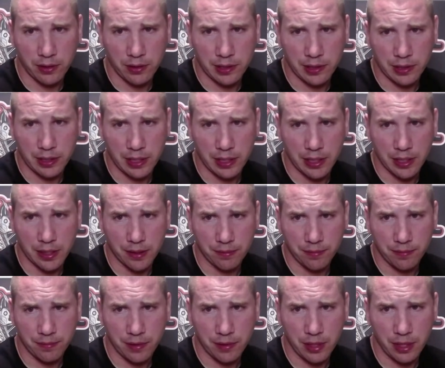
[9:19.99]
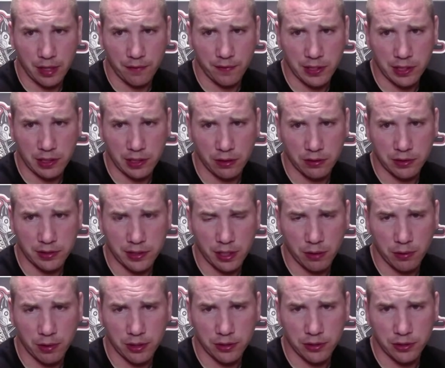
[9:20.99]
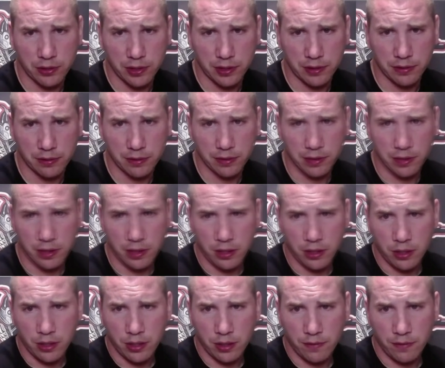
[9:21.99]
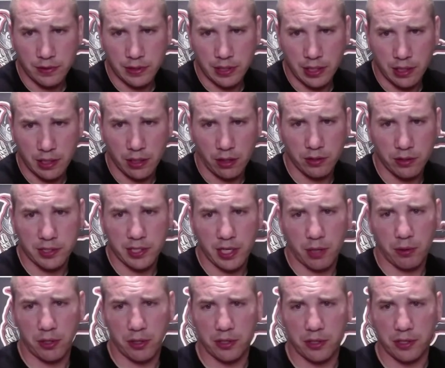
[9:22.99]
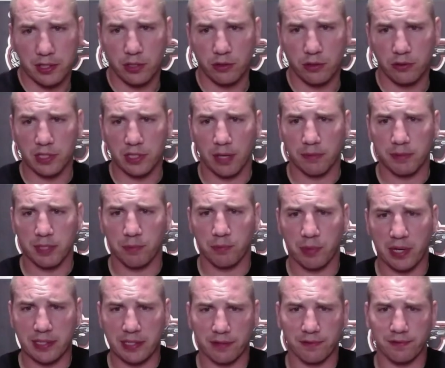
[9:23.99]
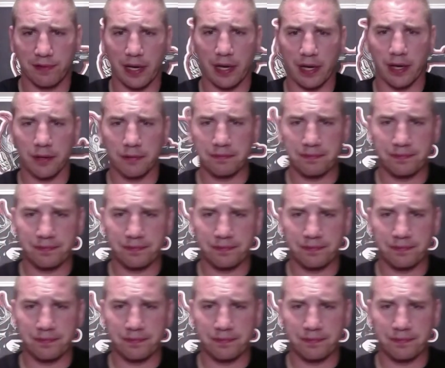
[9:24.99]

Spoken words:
And if it's a closed stairwell, you can do some suppressive fire.